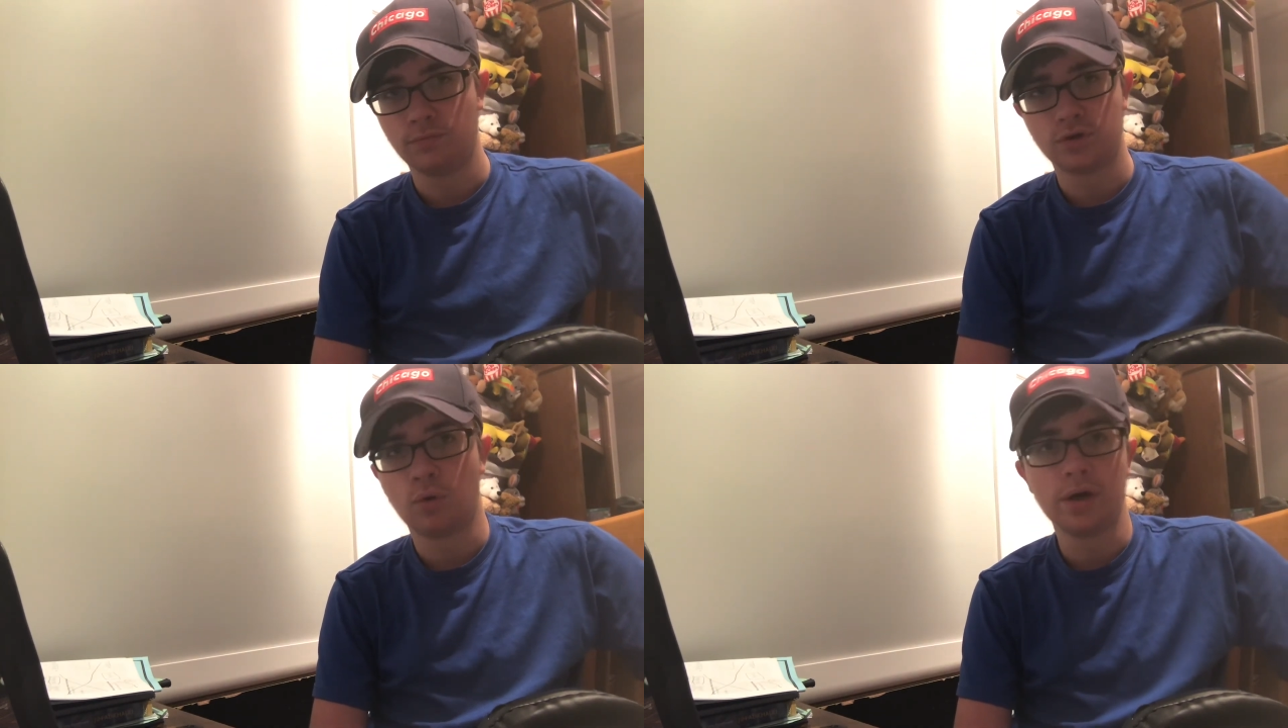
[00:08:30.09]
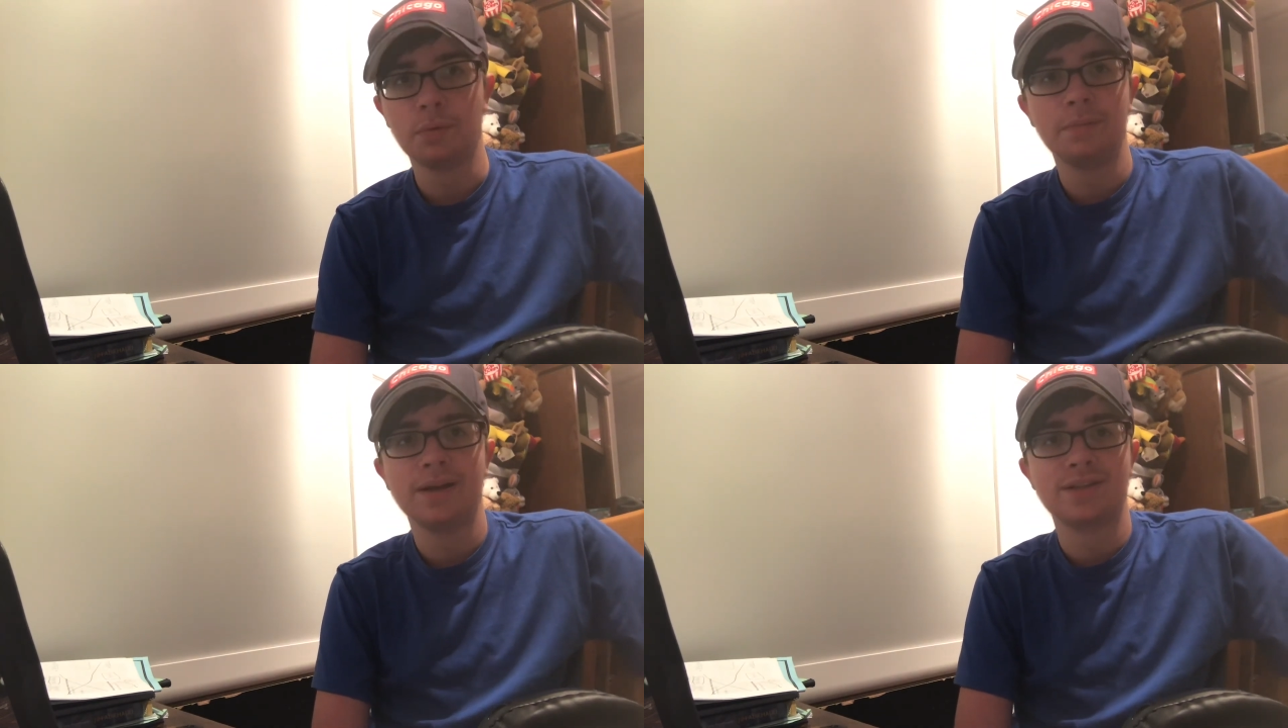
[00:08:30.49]

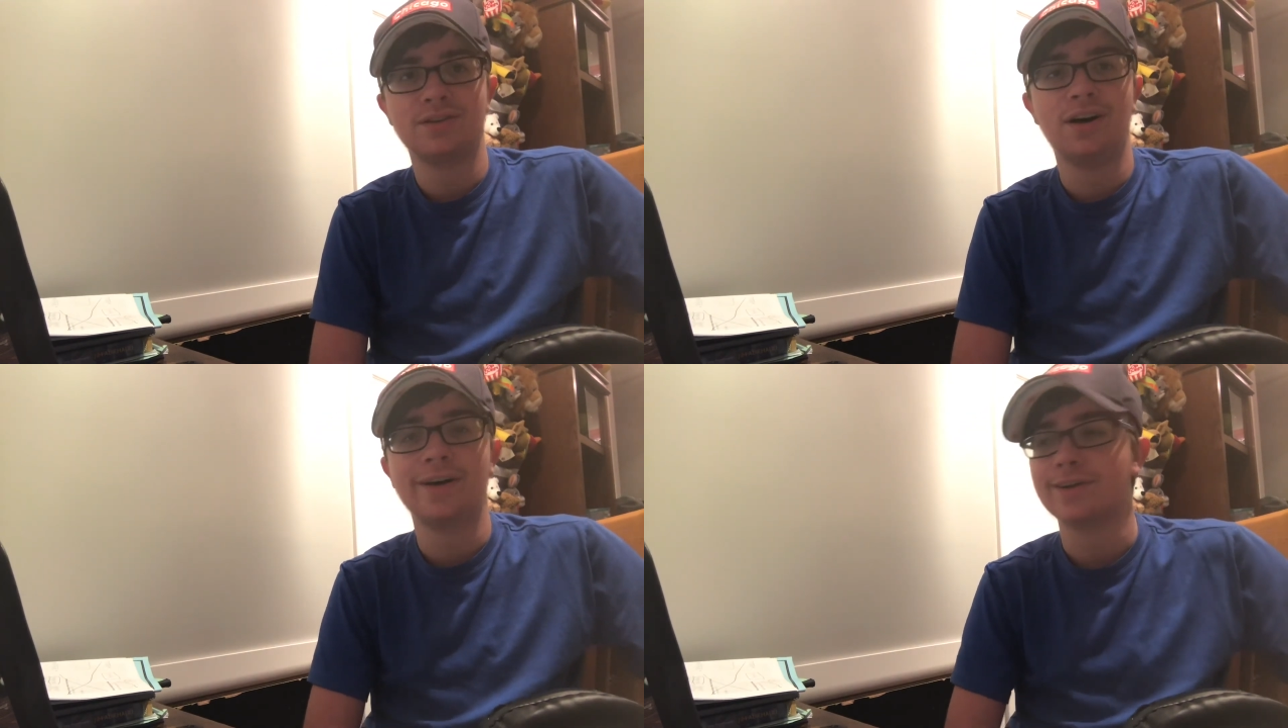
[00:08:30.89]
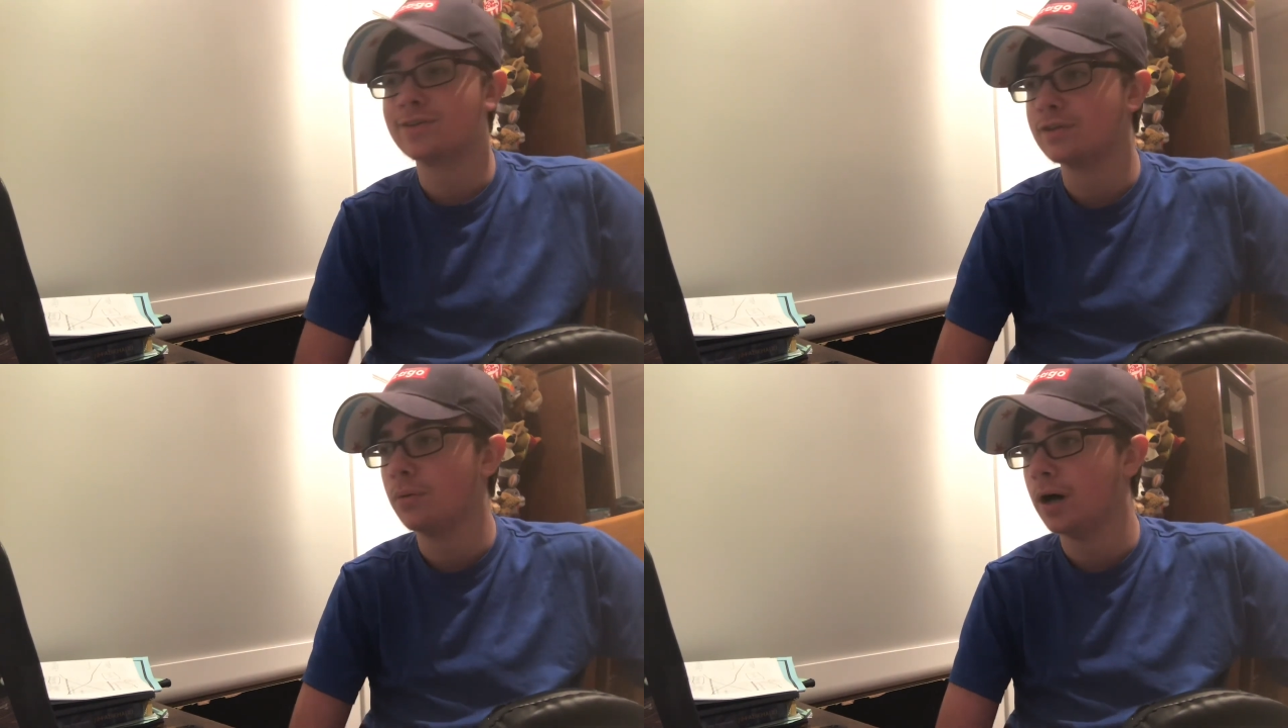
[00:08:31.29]
21 minutes long,
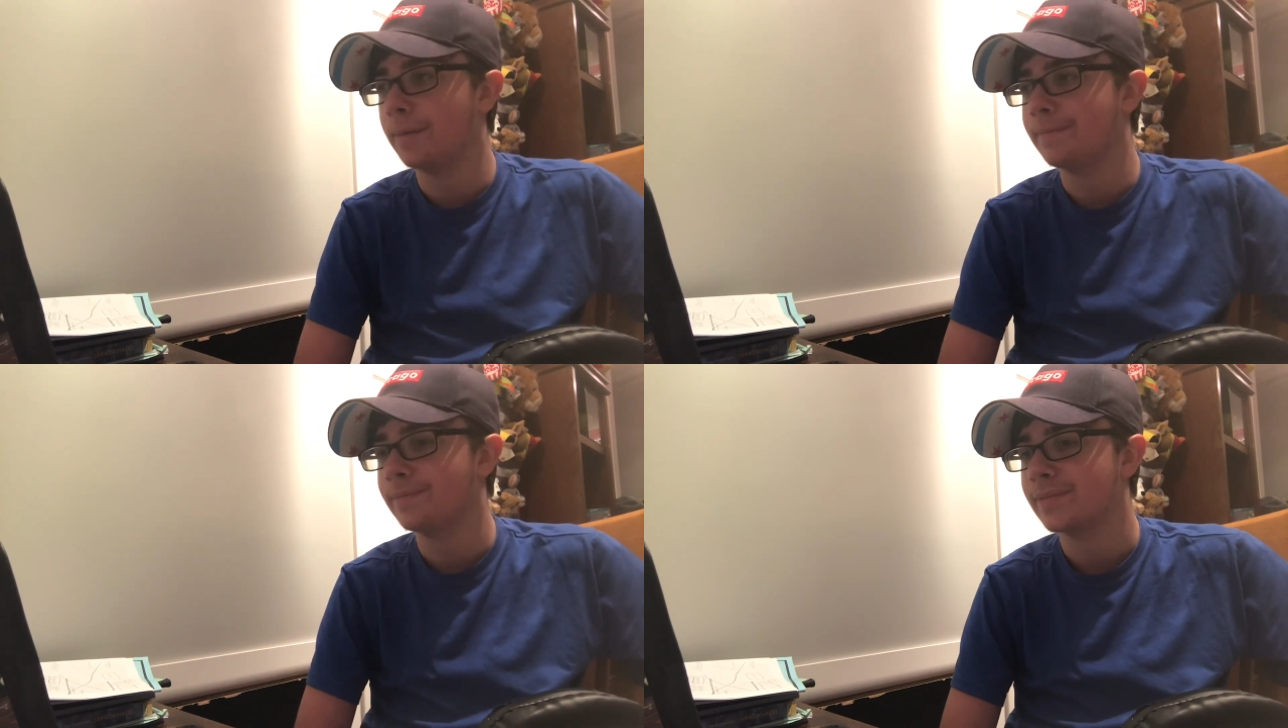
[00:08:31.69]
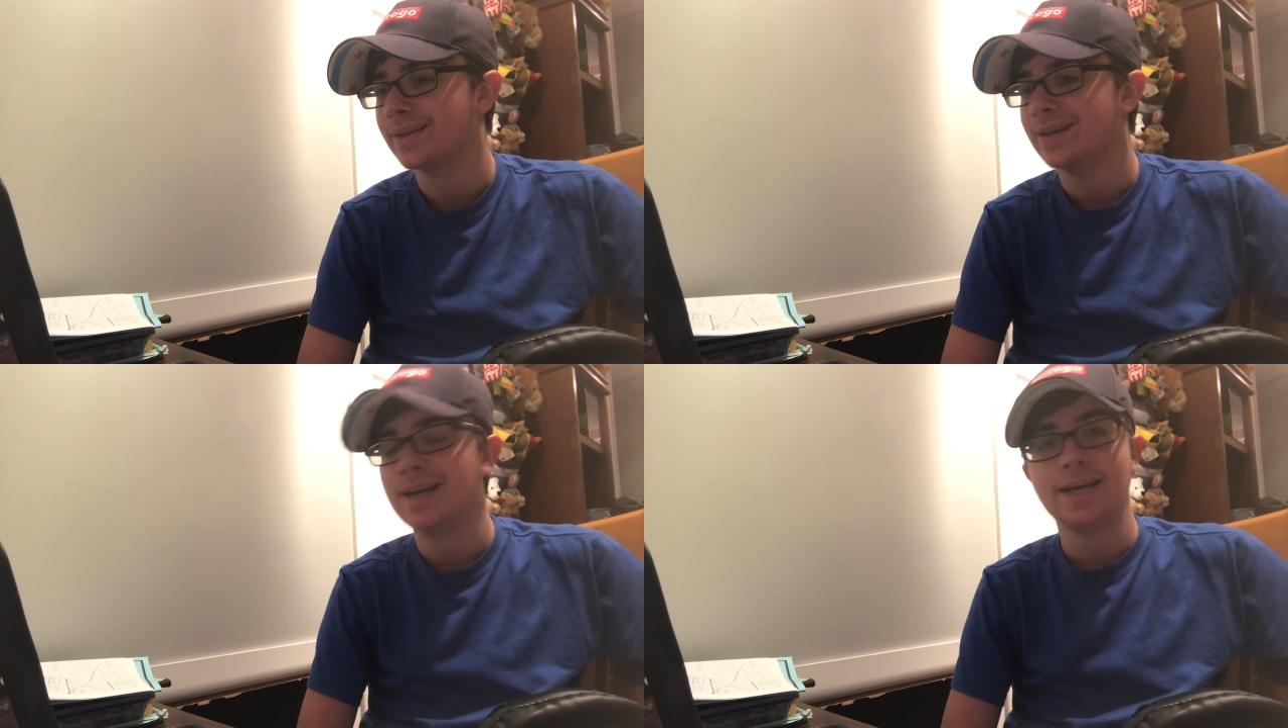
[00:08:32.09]
so
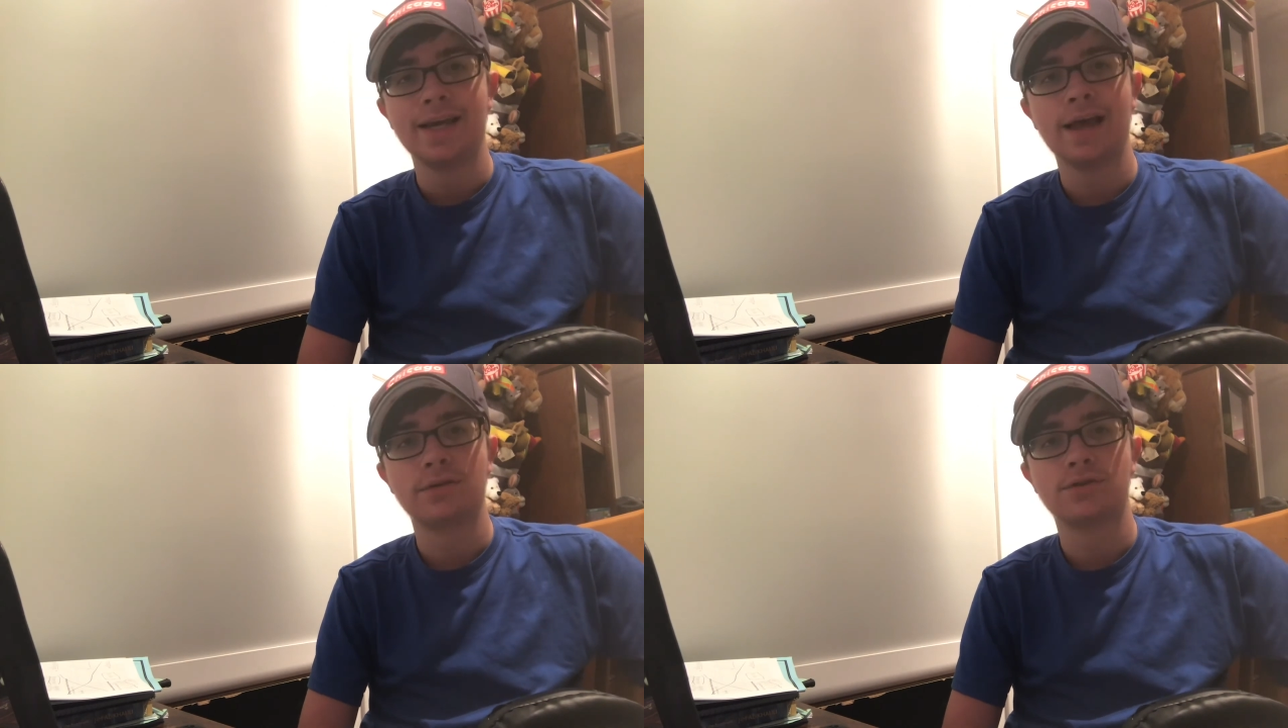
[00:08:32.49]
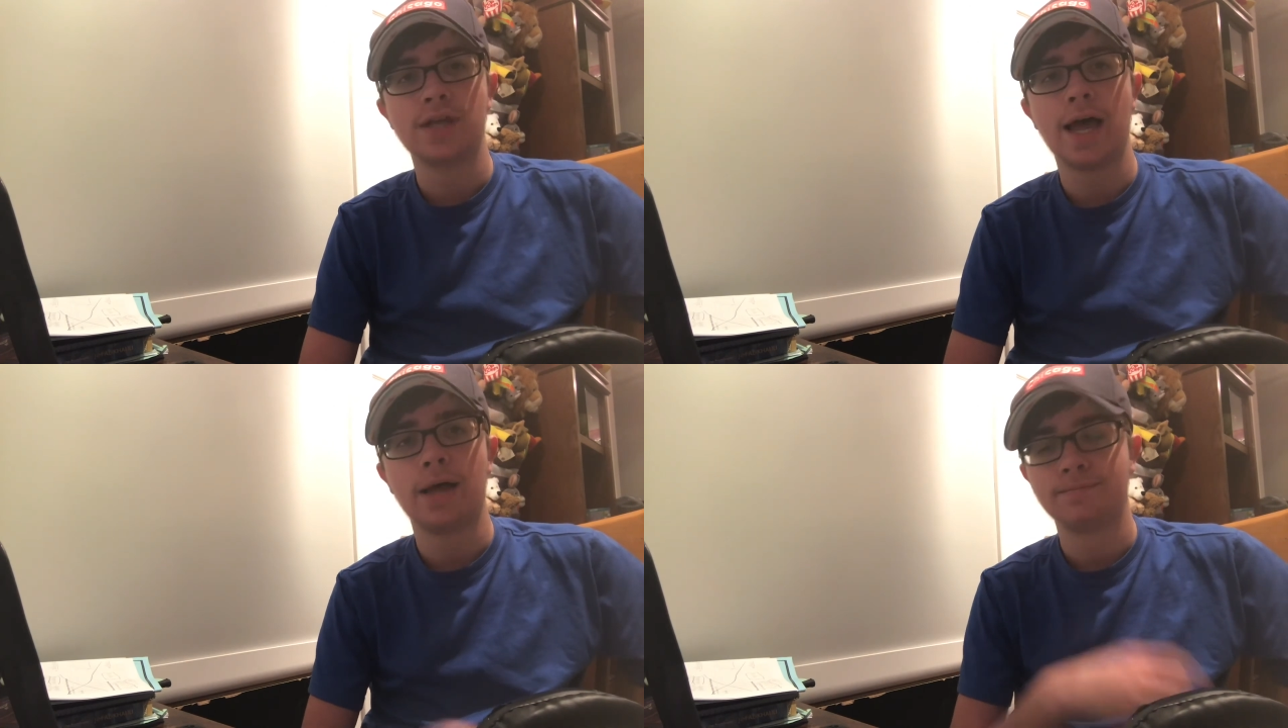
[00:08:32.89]
yeah, there's
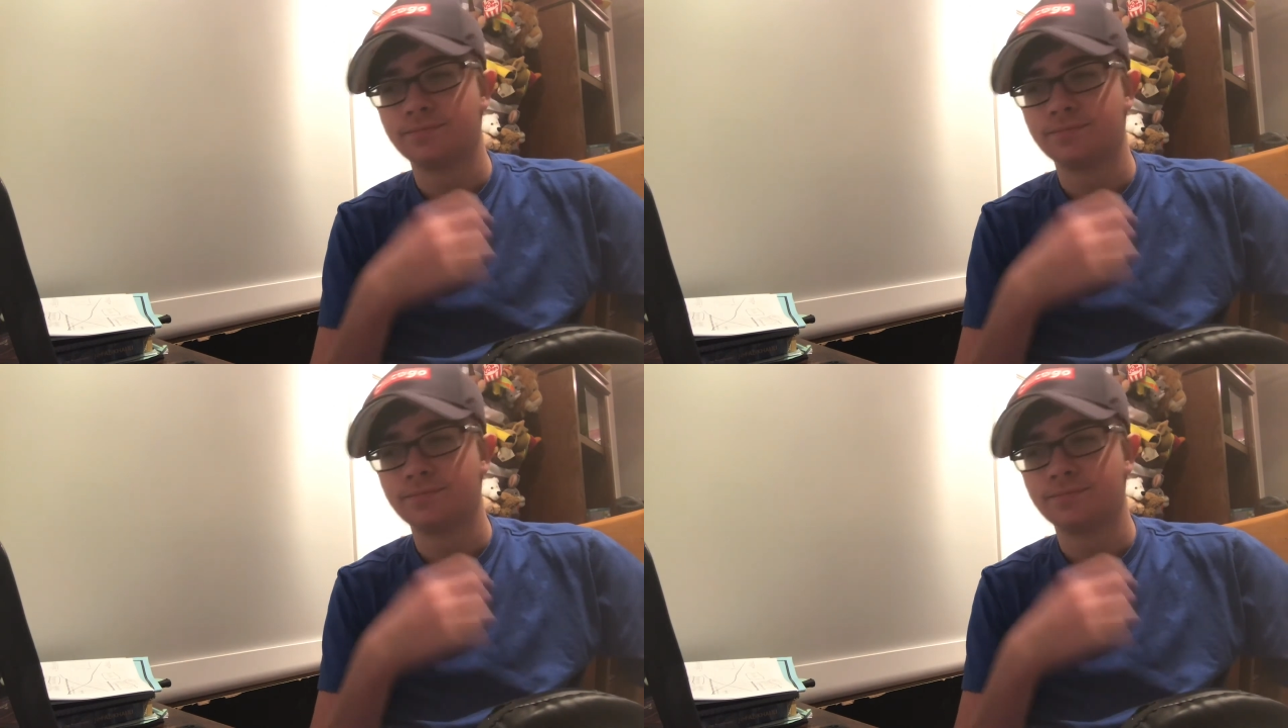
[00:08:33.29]
that.